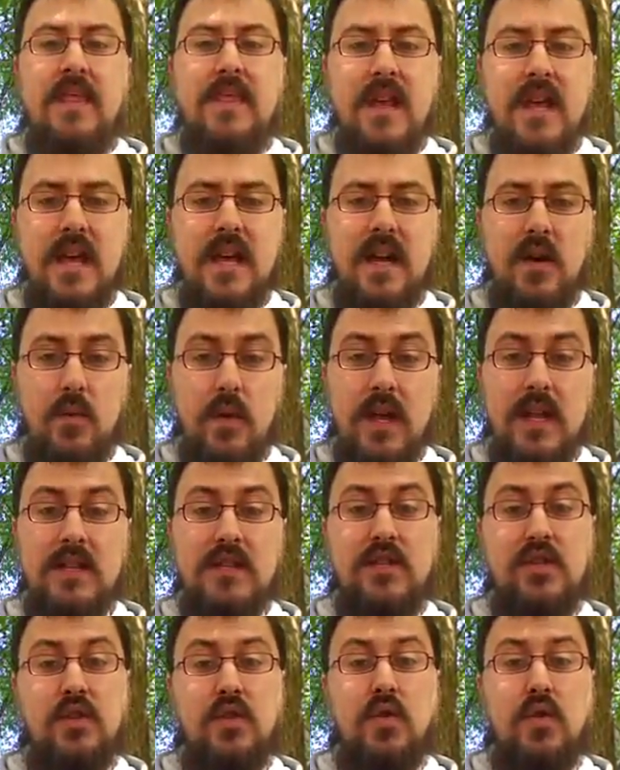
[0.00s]
Then I
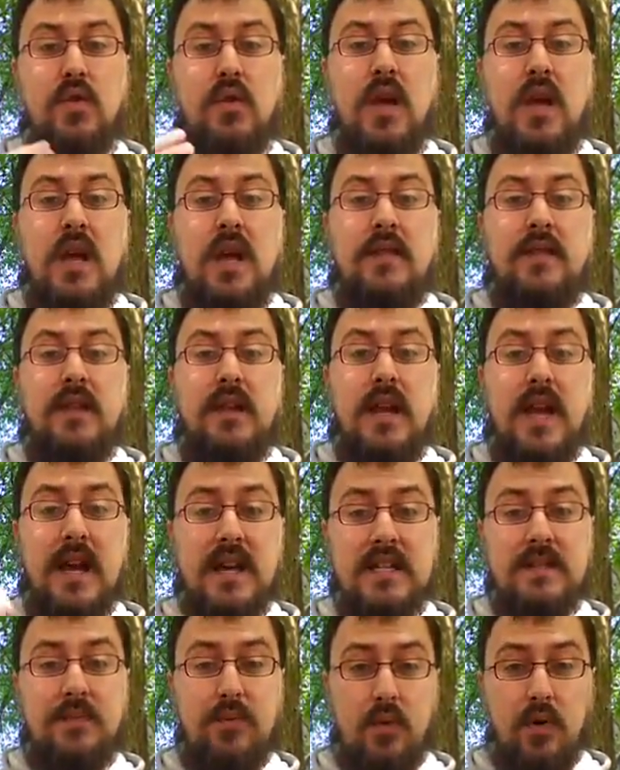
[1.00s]
went to the
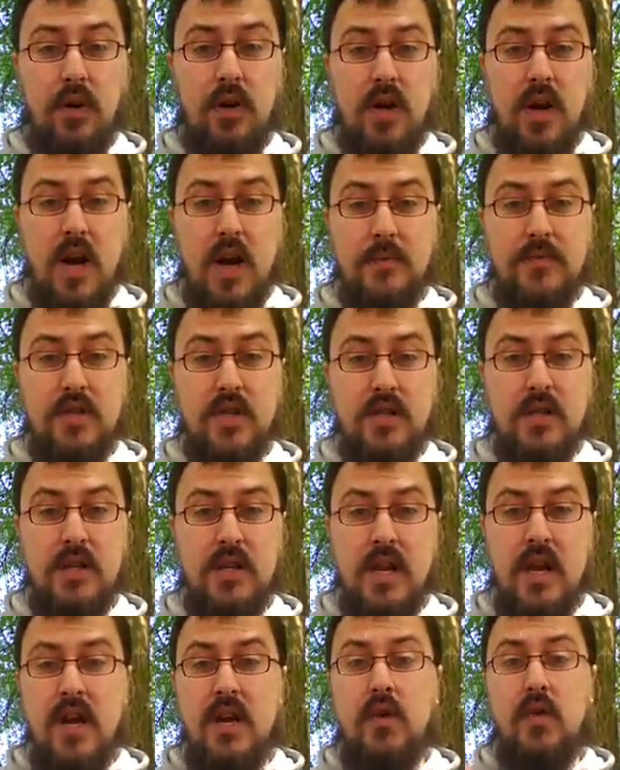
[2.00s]
export
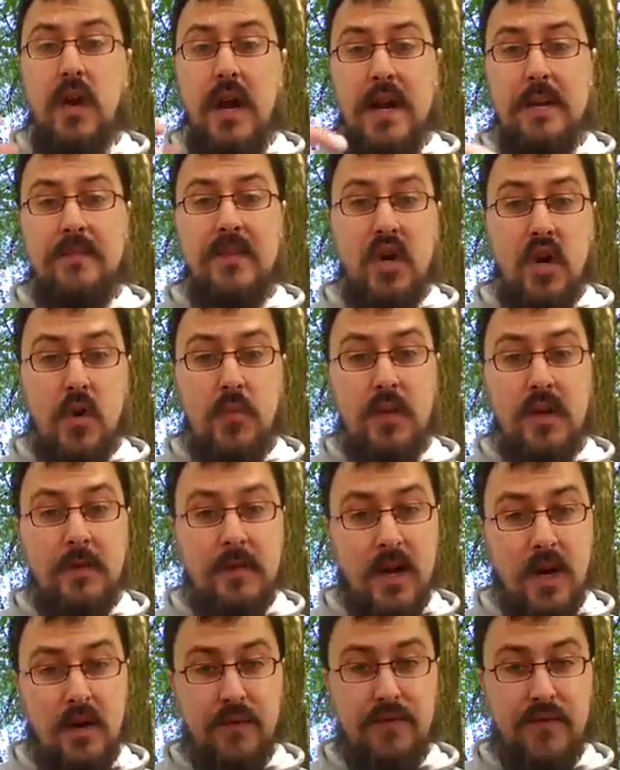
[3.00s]
option, grabbed the
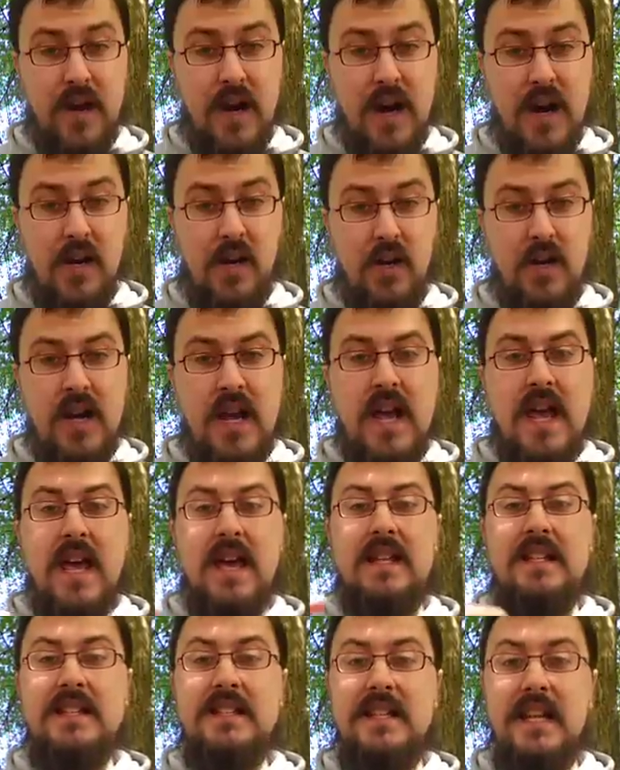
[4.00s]
OPML file,
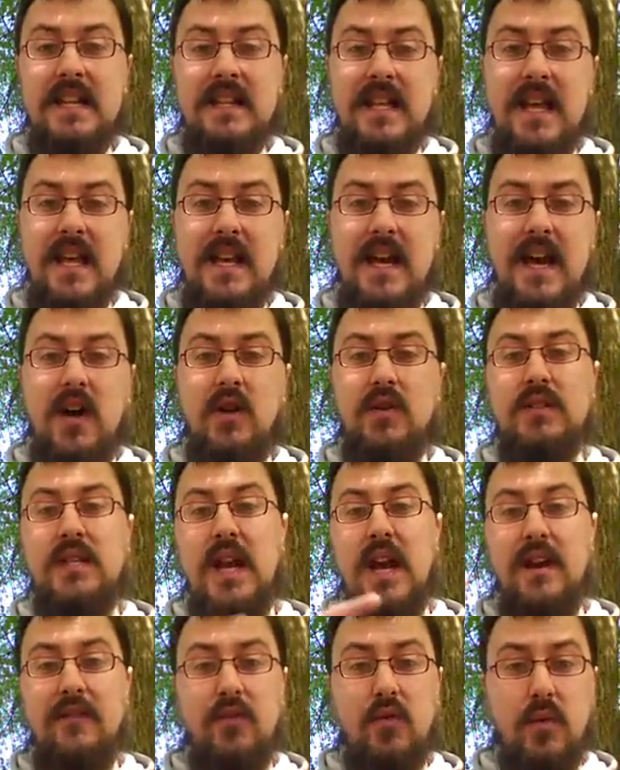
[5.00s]
and sent that out
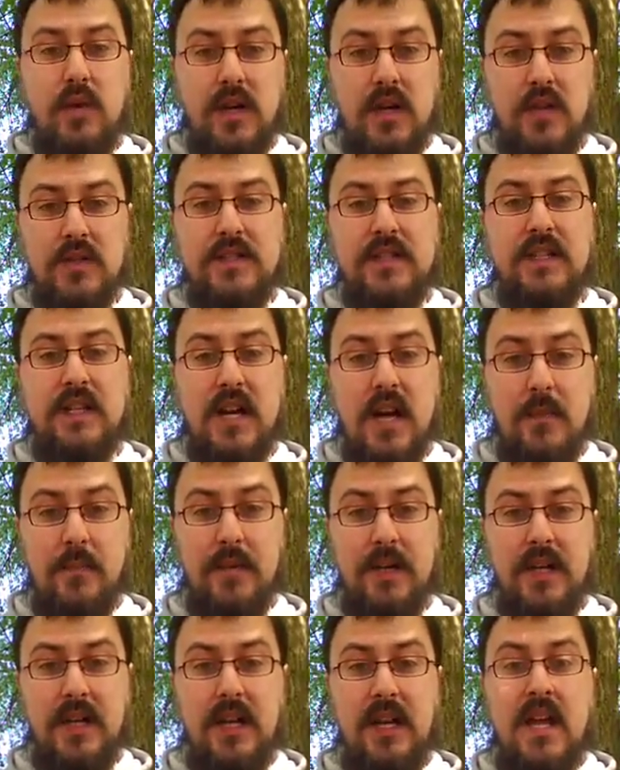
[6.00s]
to everyone else at the
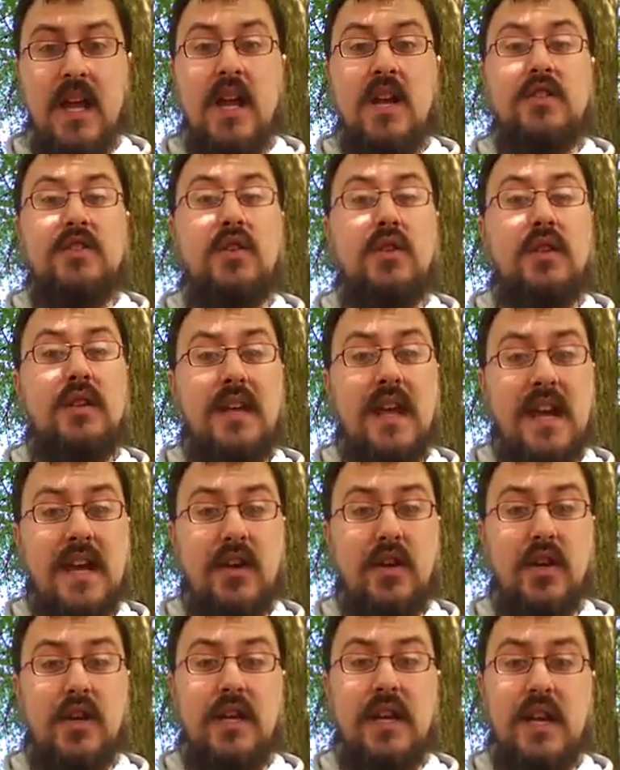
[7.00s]
company so that
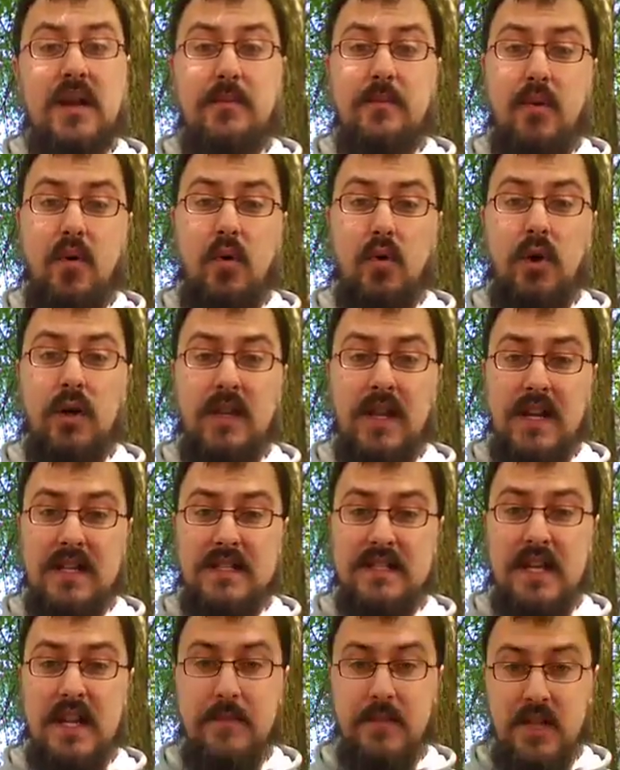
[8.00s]
they could import
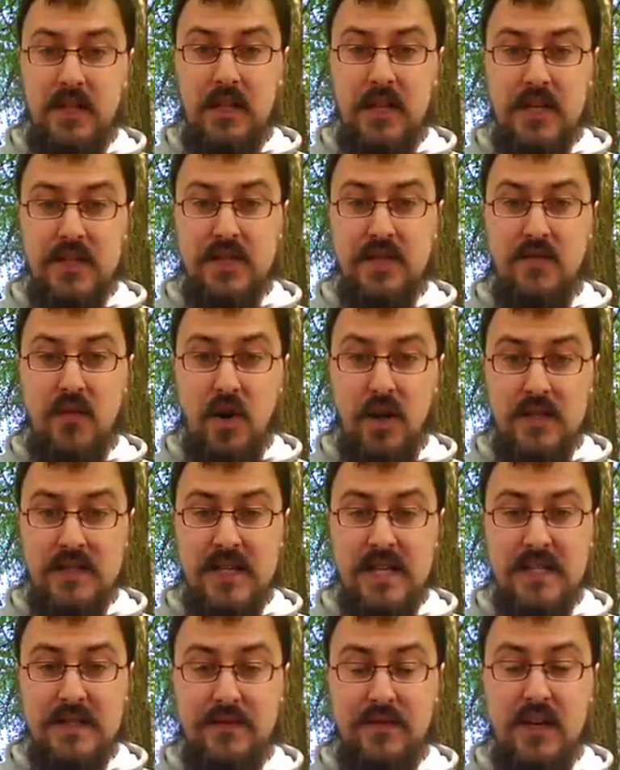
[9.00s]
that same collection of
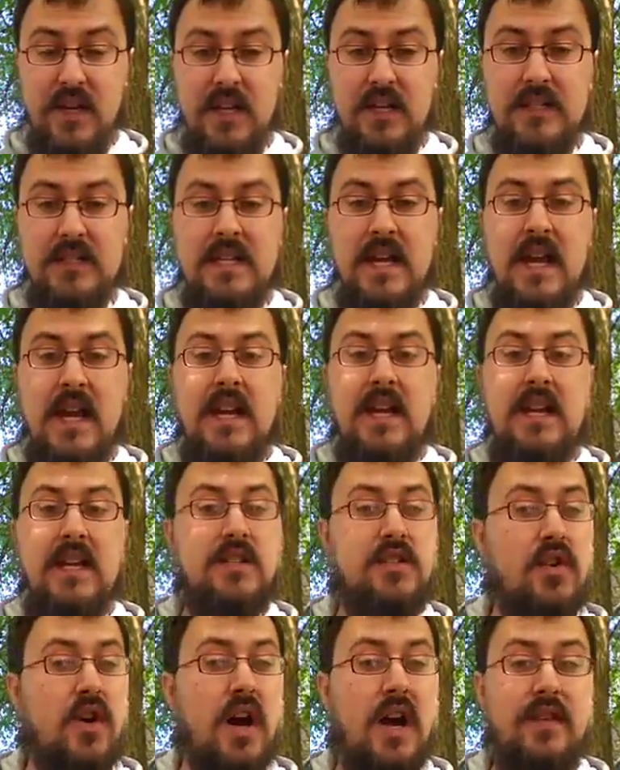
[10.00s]
RSS feeds
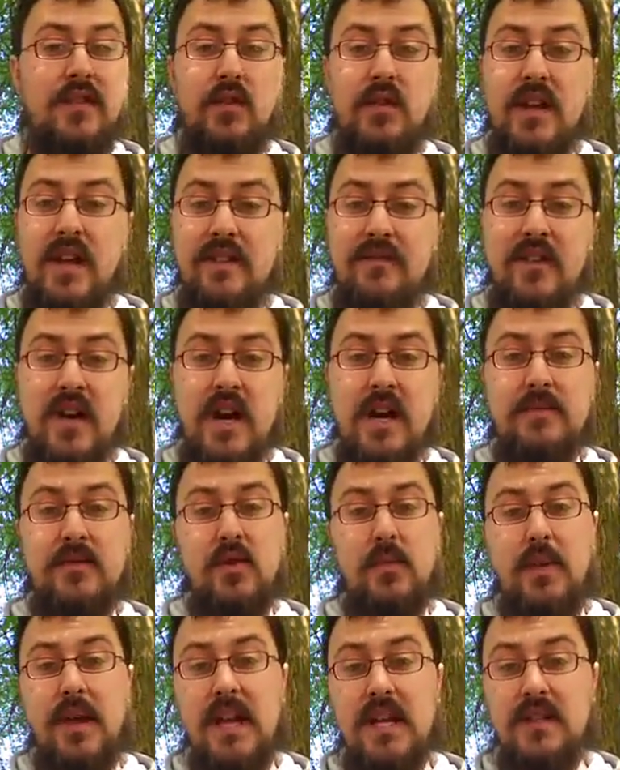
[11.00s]
into either NetVibes
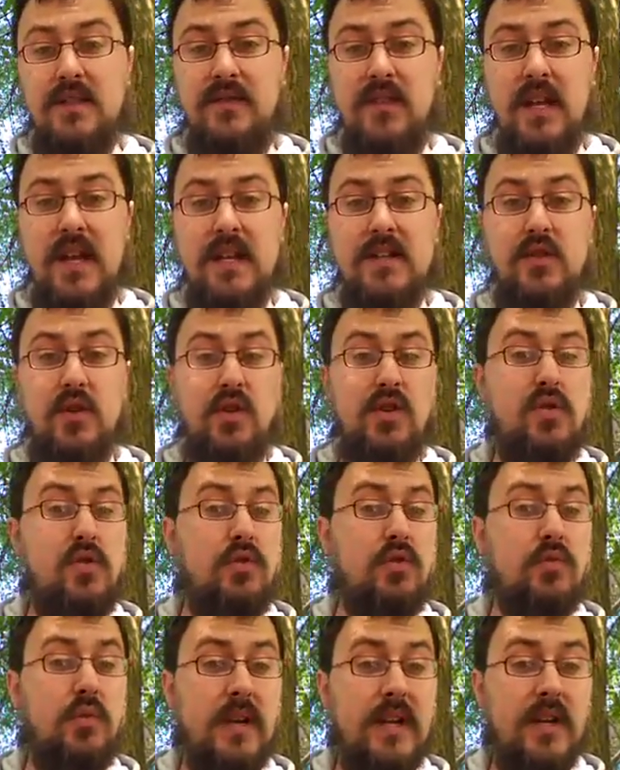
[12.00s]
or PageFlakes or
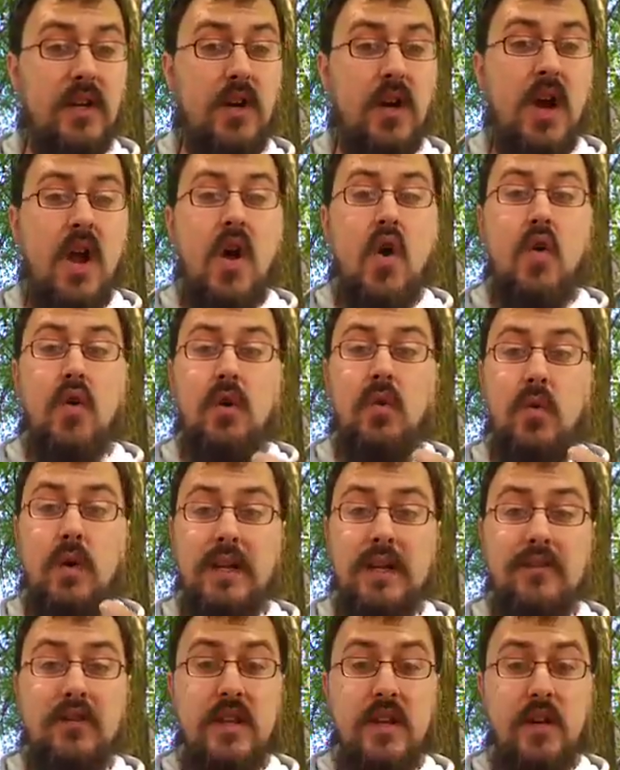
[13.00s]
Google Reader or
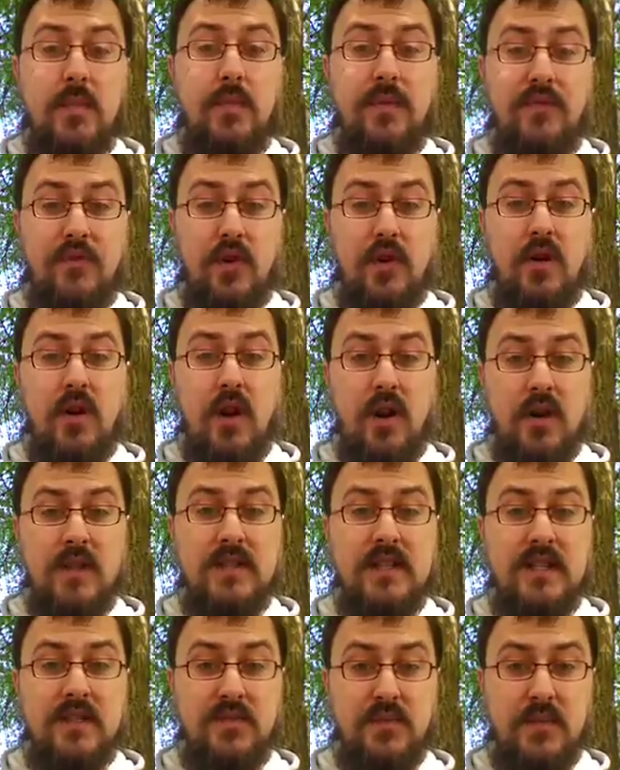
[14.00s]
whatever their preferred
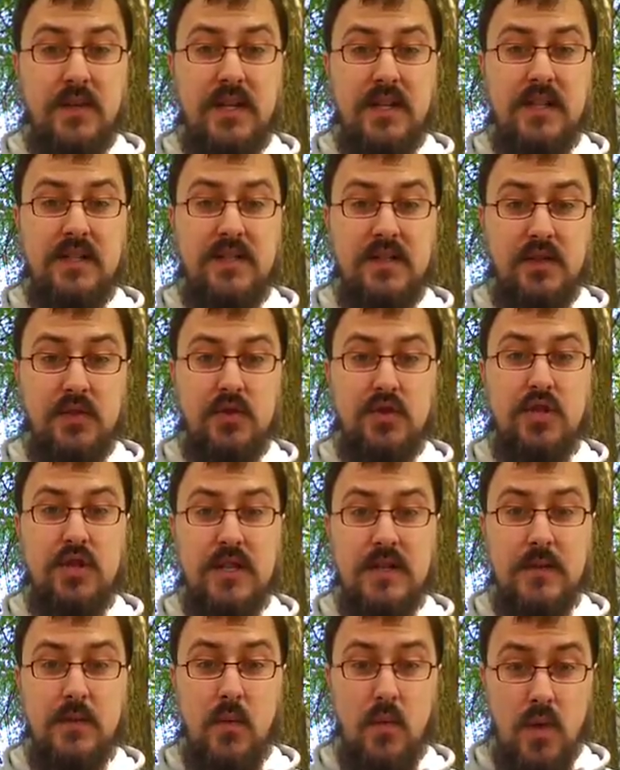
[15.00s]
RSS reading
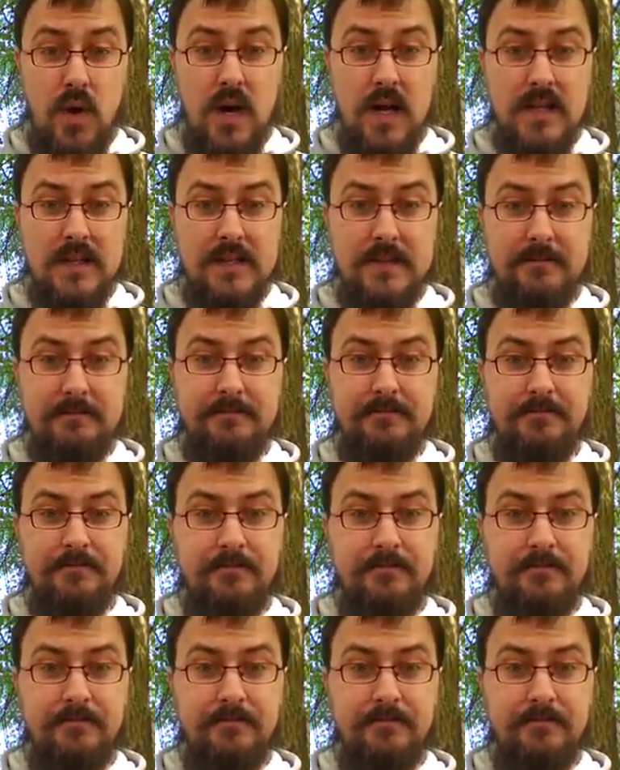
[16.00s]
solution was.